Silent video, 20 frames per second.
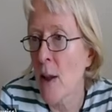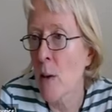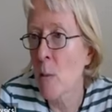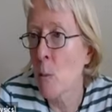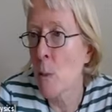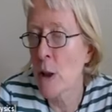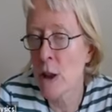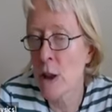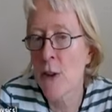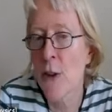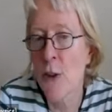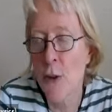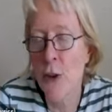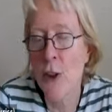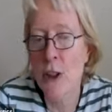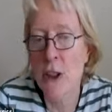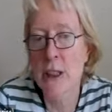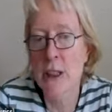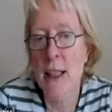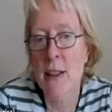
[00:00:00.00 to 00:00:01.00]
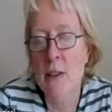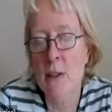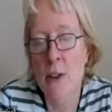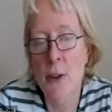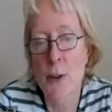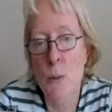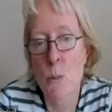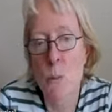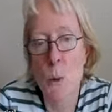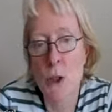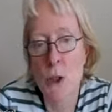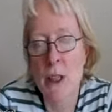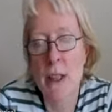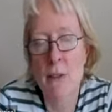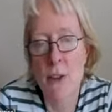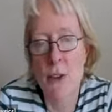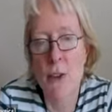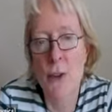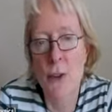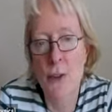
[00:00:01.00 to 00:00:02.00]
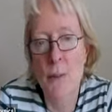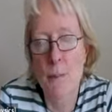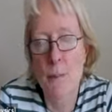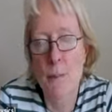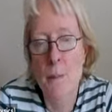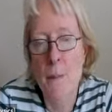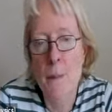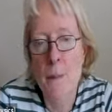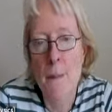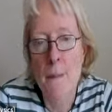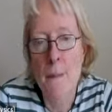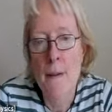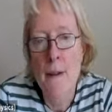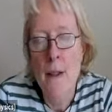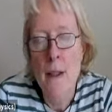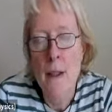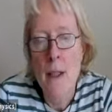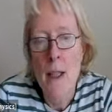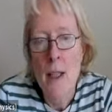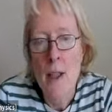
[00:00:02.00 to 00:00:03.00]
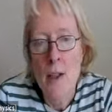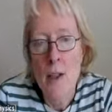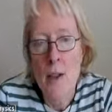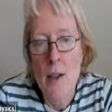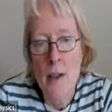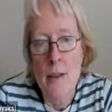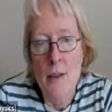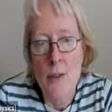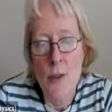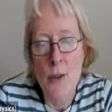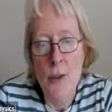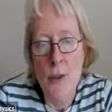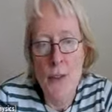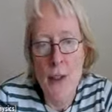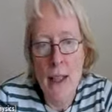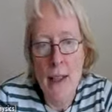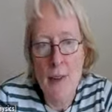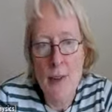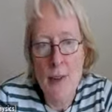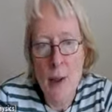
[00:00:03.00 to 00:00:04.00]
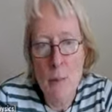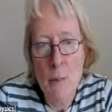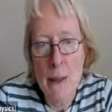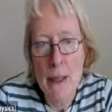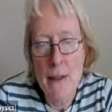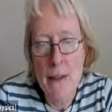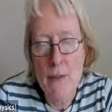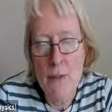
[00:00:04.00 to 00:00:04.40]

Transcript: up, which the search algorithm would give us so that's our P